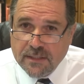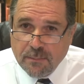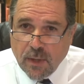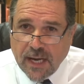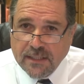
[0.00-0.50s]
the
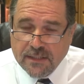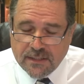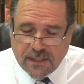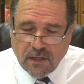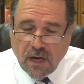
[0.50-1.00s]

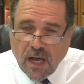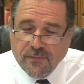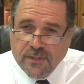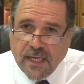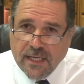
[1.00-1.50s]
practice that our
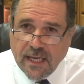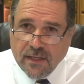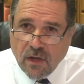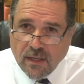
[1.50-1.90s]
off-site and